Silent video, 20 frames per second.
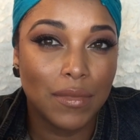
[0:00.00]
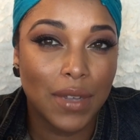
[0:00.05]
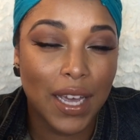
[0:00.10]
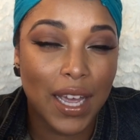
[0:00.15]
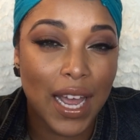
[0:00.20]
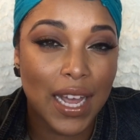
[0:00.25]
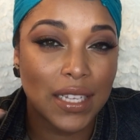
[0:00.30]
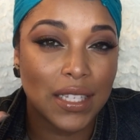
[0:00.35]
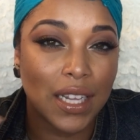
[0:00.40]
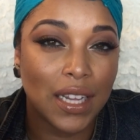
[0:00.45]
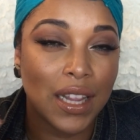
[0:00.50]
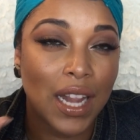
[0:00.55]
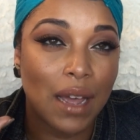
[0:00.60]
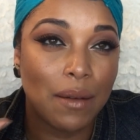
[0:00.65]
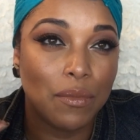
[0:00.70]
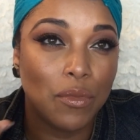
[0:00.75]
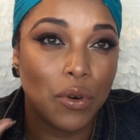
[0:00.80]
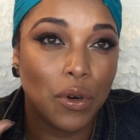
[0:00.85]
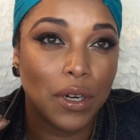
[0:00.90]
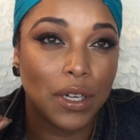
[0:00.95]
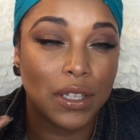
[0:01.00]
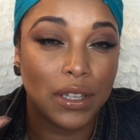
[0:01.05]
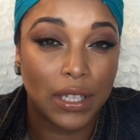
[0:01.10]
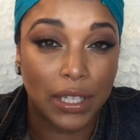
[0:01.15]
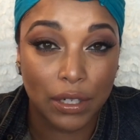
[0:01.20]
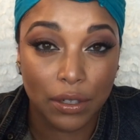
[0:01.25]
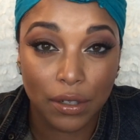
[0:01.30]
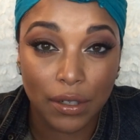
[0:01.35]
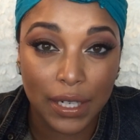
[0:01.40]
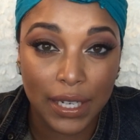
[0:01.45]
it has a lot more
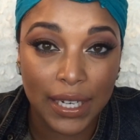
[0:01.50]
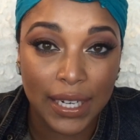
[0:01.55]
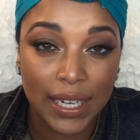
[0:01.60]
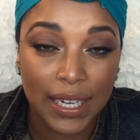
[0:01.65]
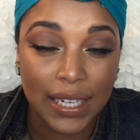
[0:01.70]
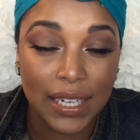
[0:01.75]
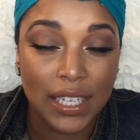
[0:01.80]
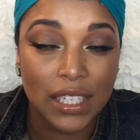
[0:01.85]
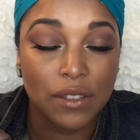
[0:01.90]
glitter in it.